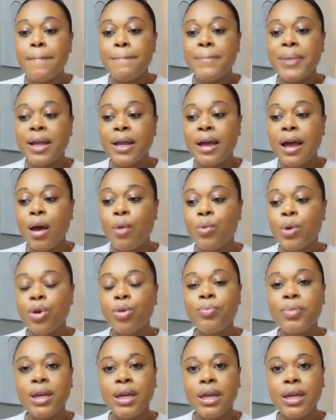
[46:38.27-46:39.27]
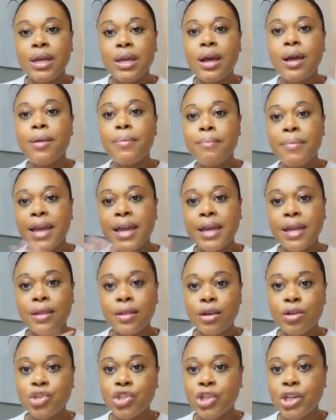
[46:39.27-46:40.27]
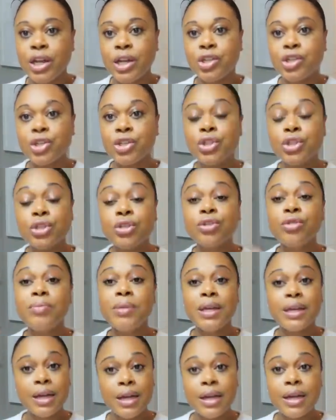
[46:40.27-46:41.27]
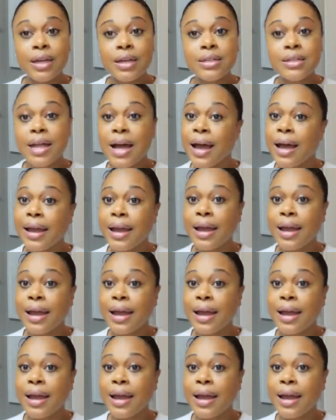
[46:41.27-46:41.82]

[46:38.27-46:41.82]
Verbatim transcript: but I will be making those changes too because I